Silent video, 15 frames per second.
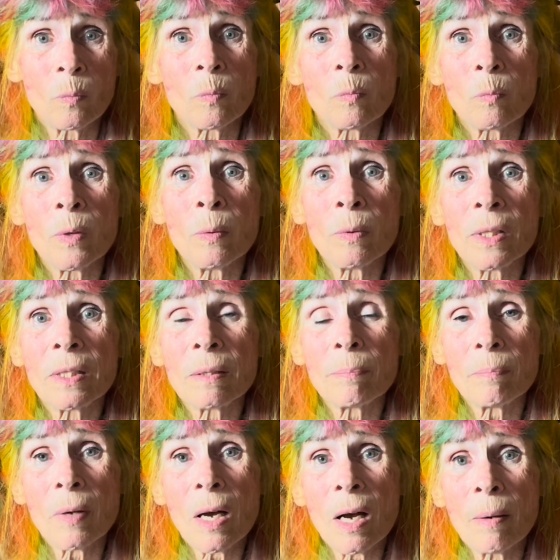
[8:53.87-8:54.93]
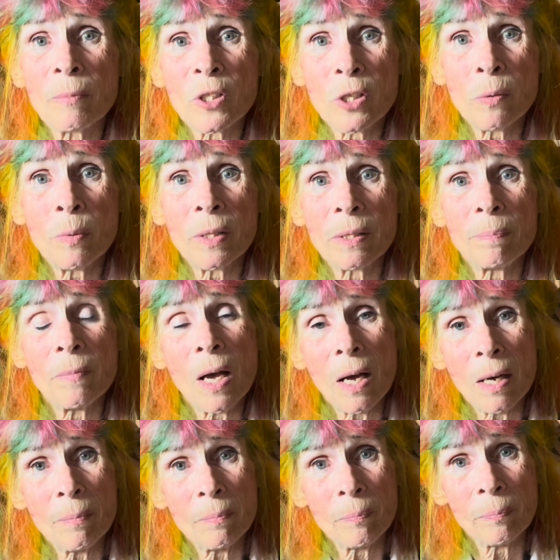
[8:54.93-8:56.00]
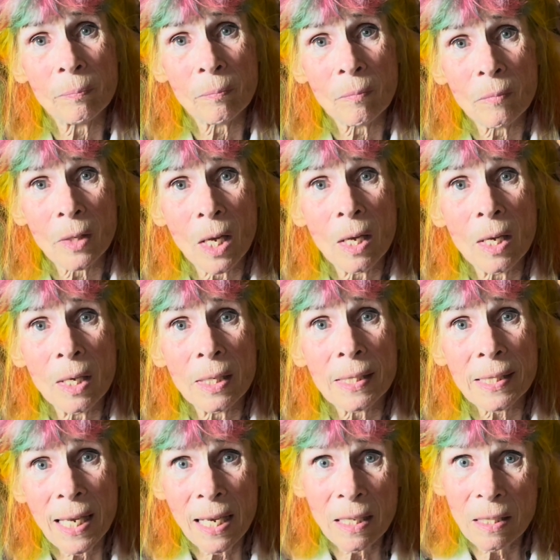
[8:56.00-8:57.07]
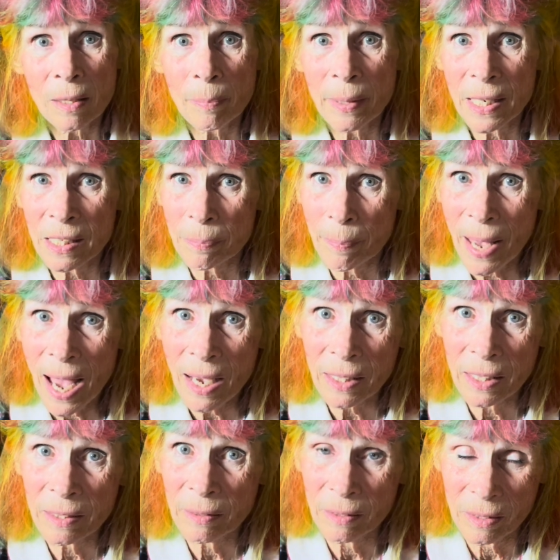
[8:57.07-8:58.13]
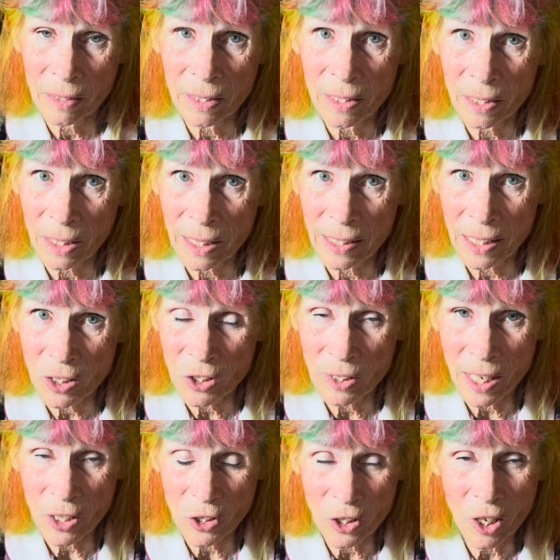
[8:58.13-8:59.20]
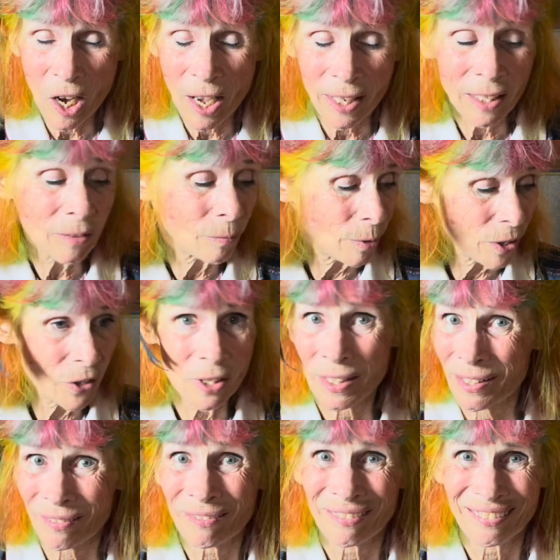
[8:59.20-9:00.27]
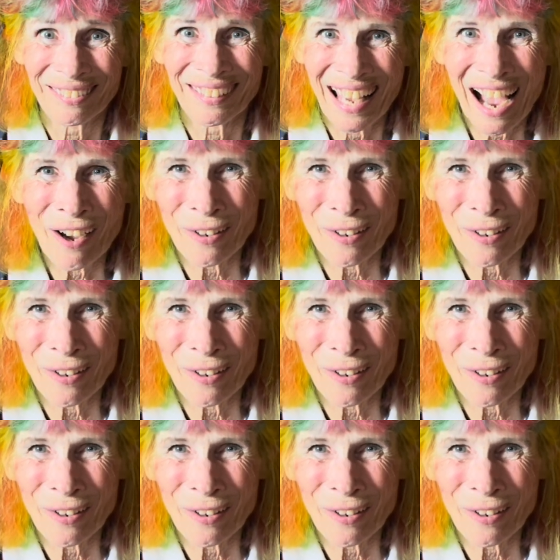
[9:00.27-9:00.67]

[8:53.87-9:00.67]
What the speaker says: we would, she would send the piece back in the condition that she got it, which is how